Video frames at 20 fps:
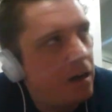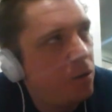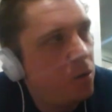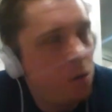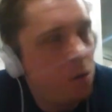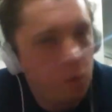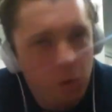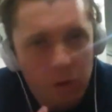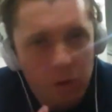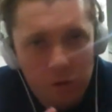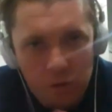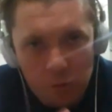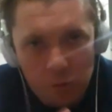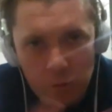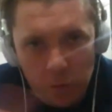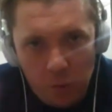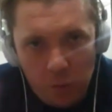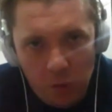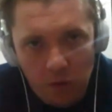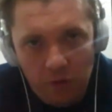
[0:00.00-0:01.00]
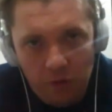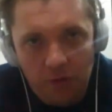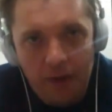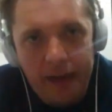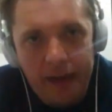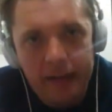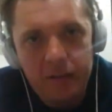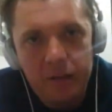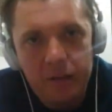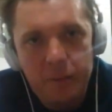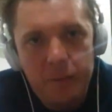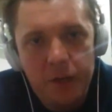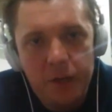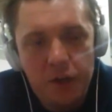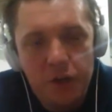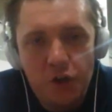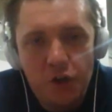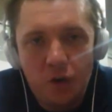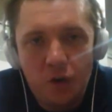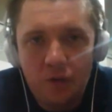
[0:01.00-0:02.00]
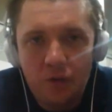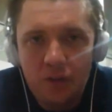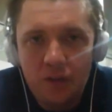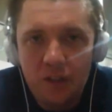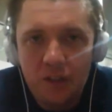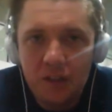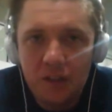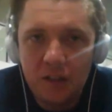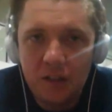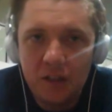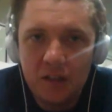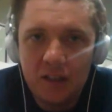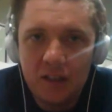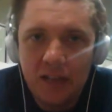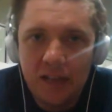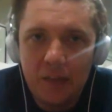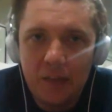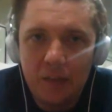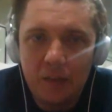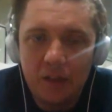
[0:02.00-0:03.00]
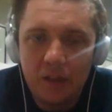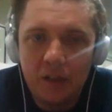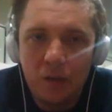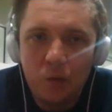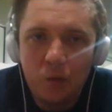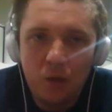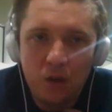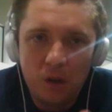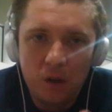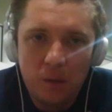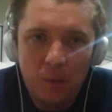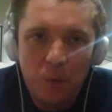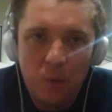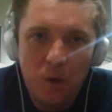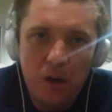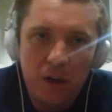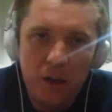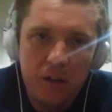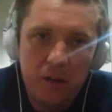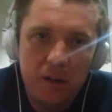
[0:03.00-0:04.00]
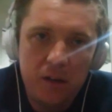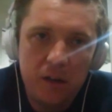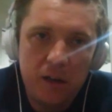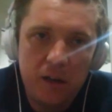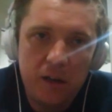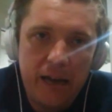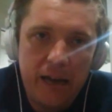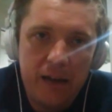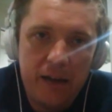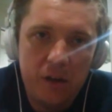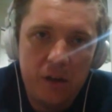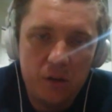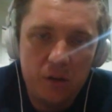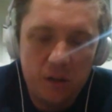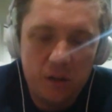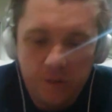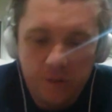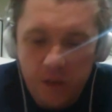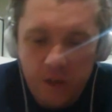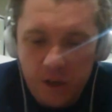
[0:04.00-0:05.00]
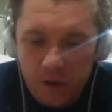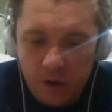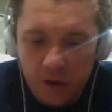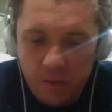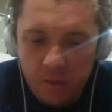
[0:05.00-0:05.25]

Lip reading: We will find the picture of this statement, and we're gonna put it mm-hmm. add it to the video.